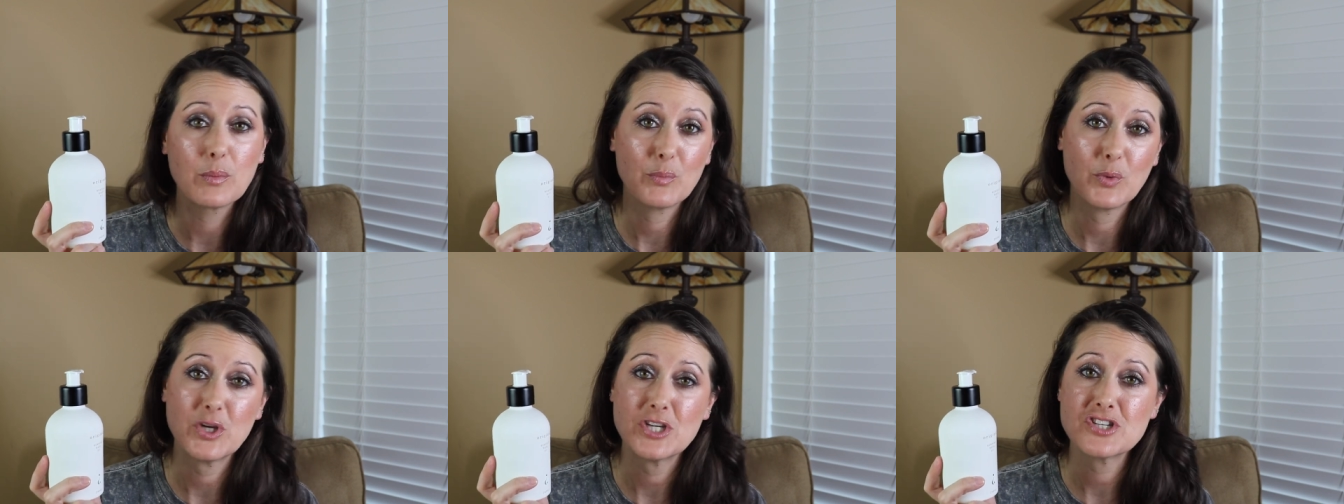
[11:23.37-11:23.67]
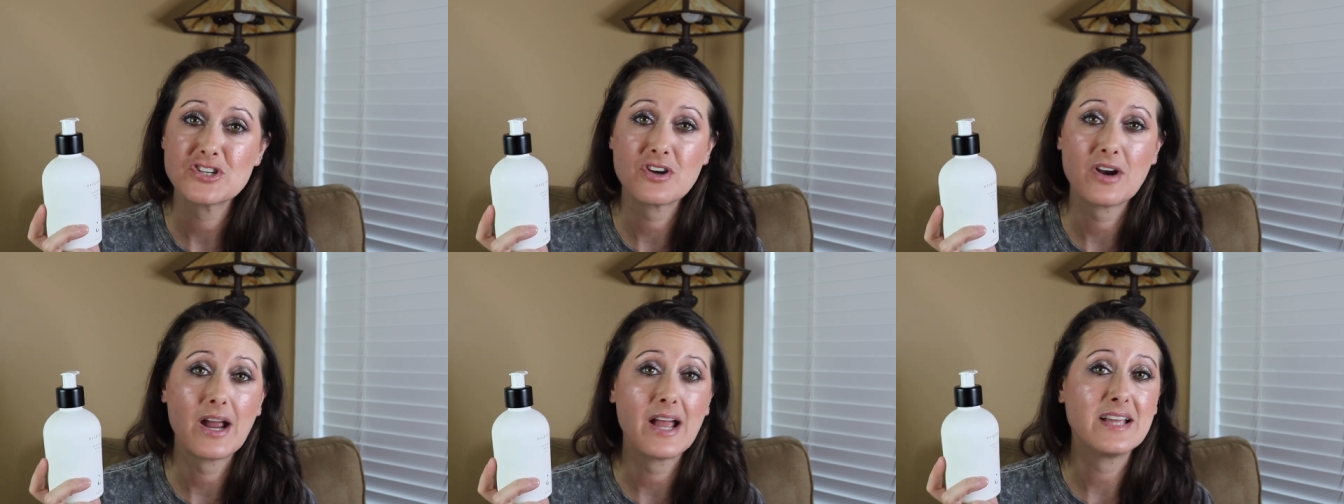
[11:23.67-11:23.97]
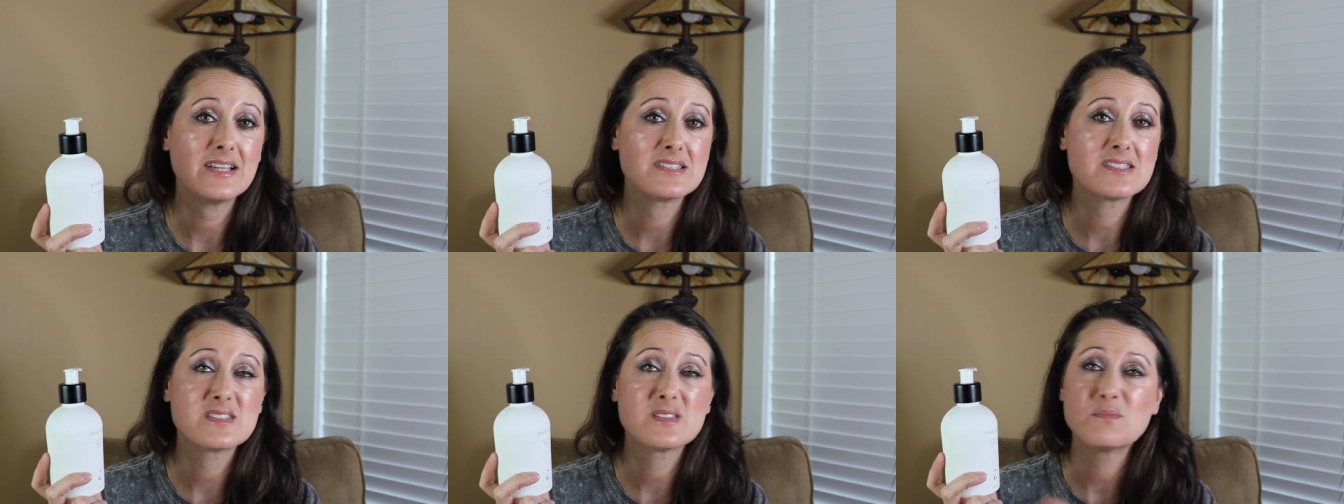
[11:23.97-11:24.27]

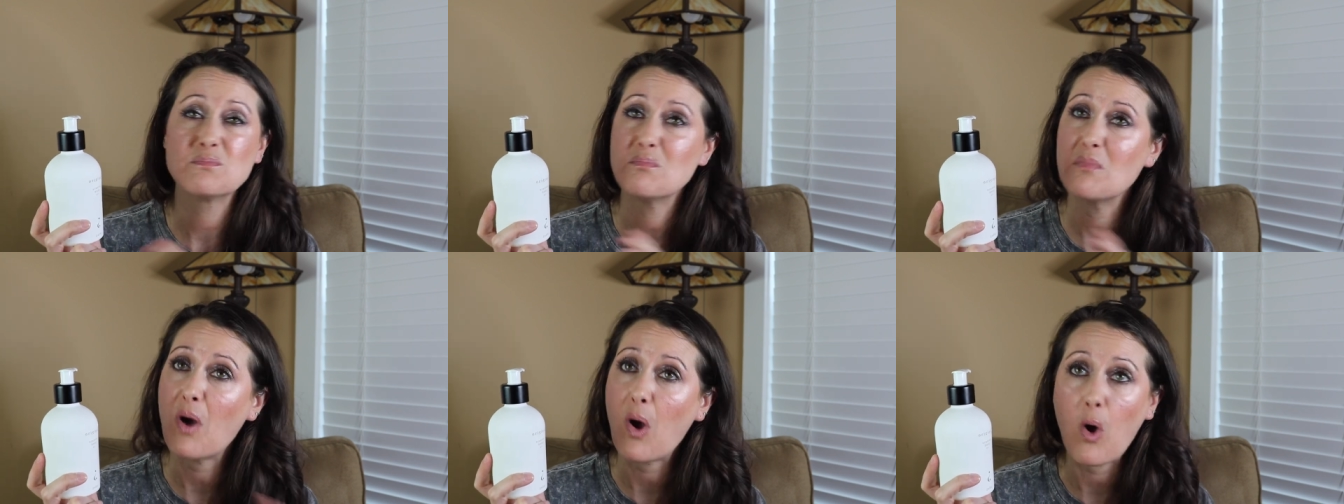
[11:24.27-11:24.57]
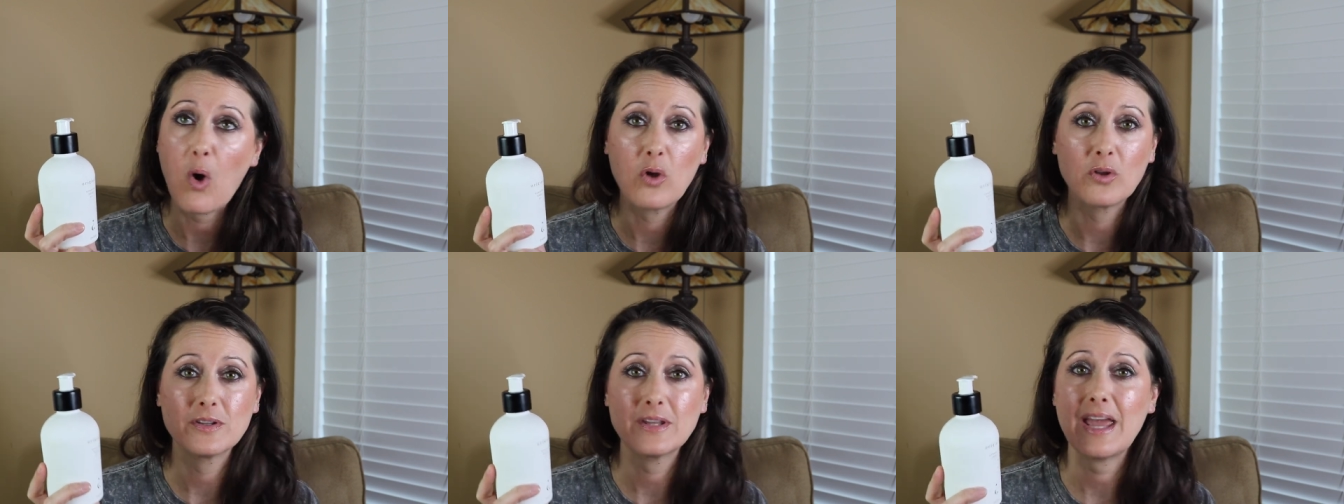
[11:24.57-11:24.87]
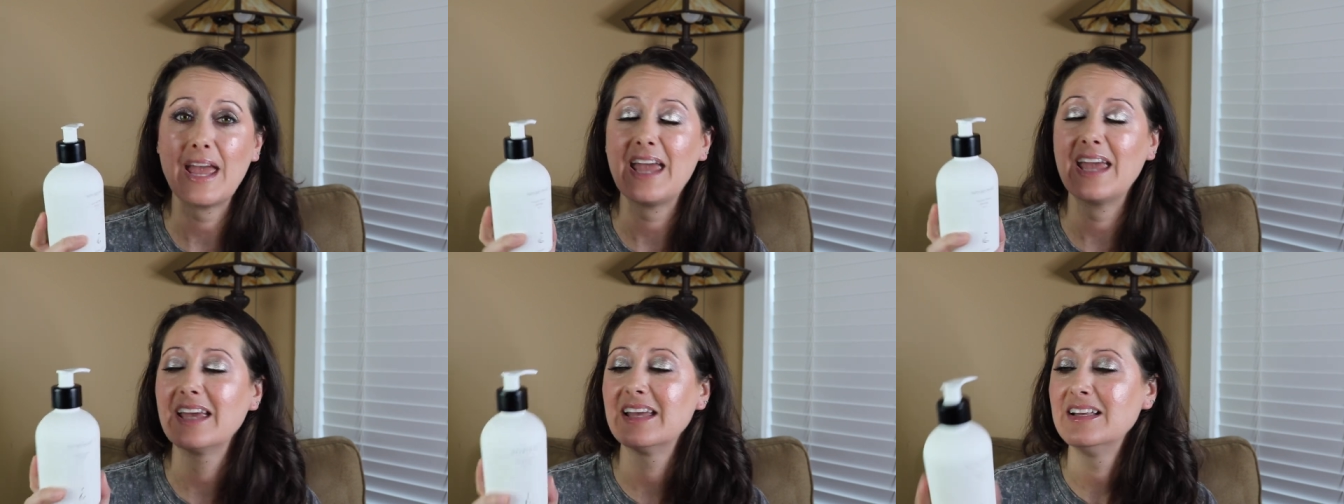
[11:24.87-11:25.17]
moisturized all
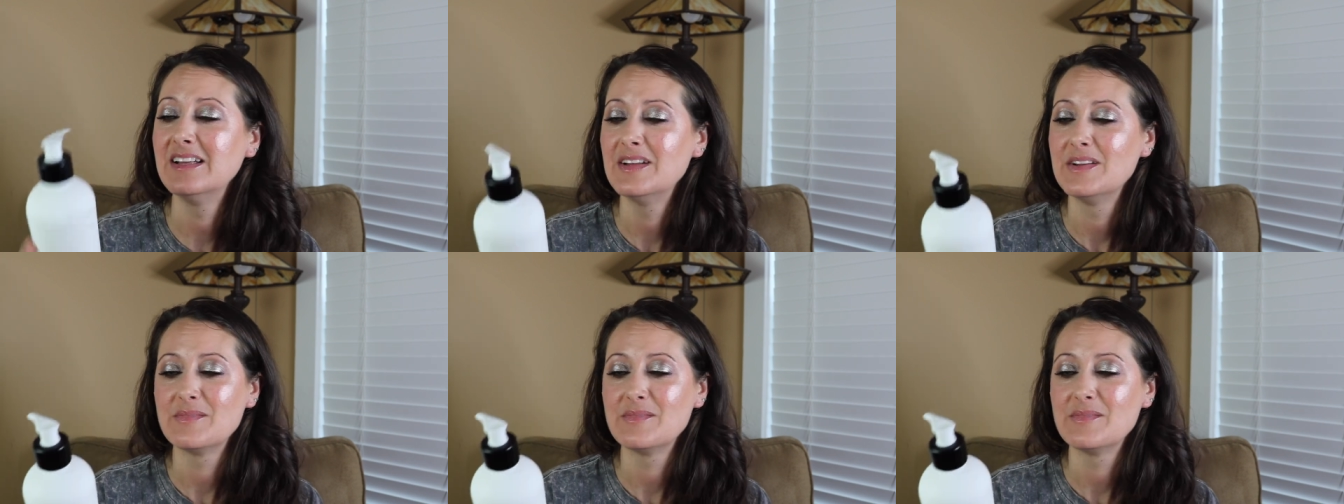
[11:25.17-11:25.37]
day.